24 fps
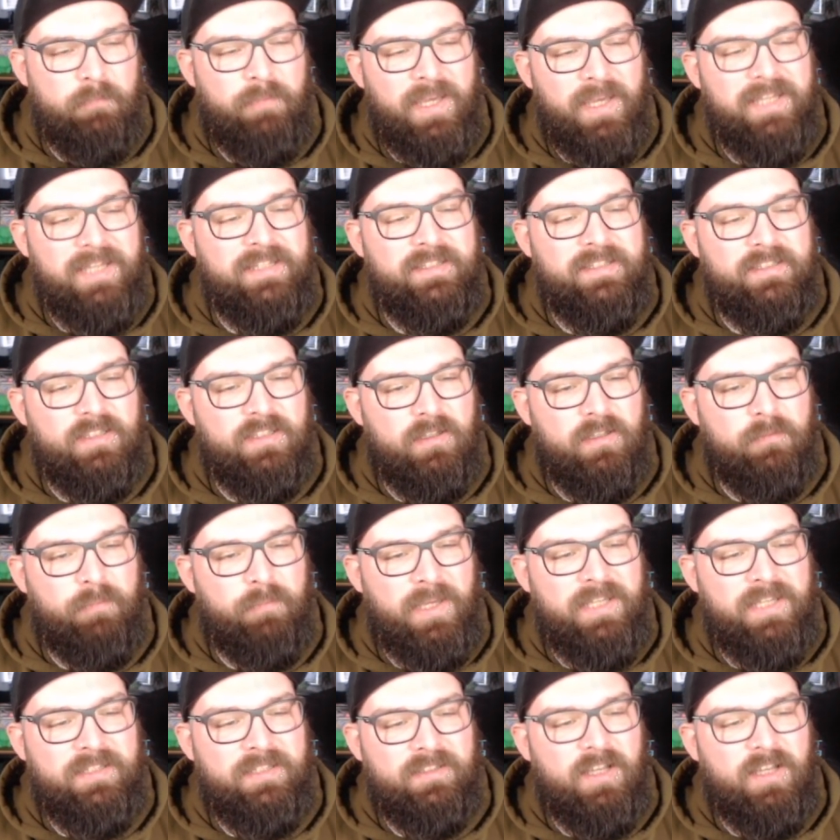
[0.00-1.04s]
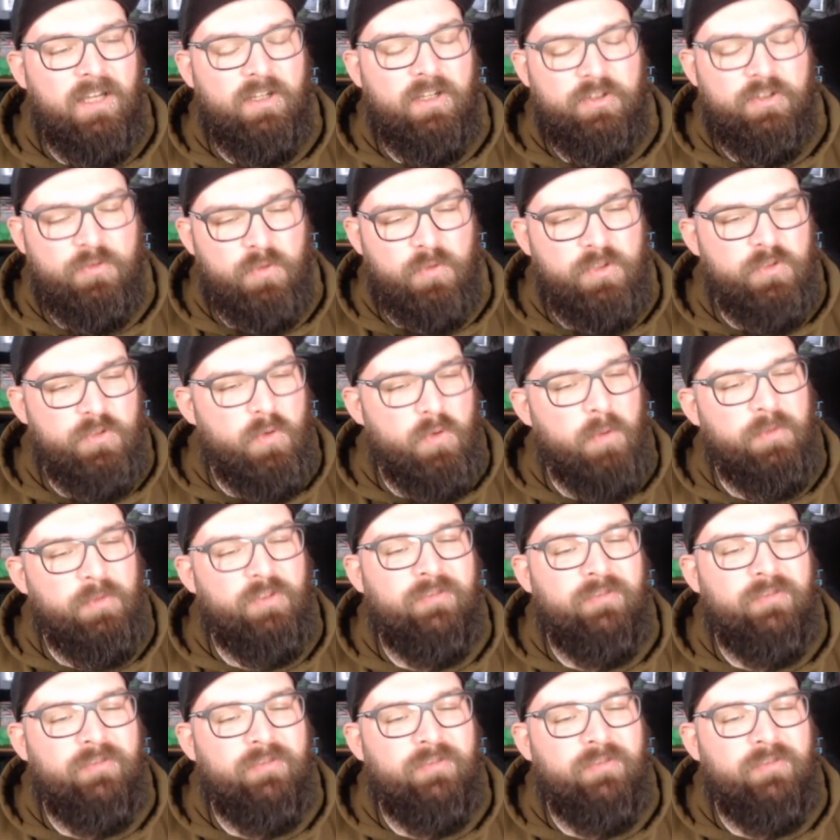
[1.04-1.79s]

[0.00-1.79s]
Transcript: base colours were swapped